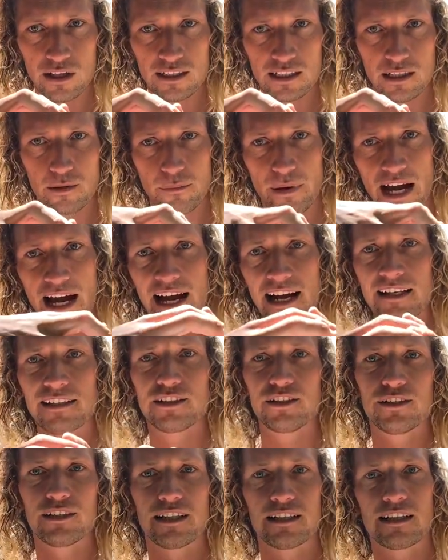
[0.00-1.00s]
and compact,
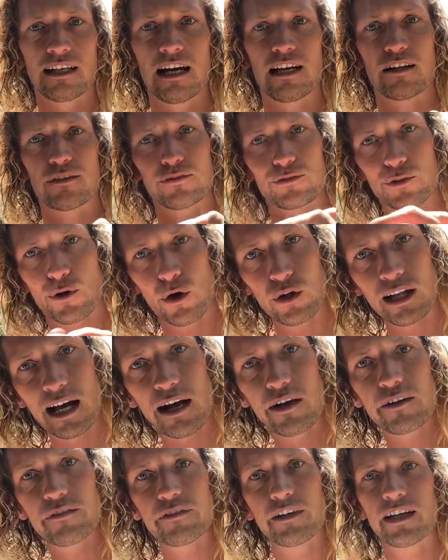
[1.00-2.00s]
you can kind of roll
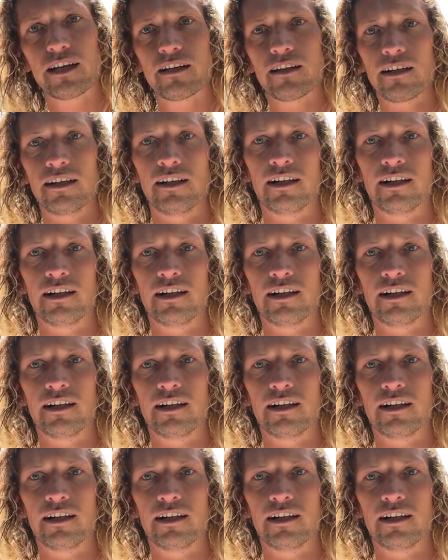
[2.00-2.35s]
out of it,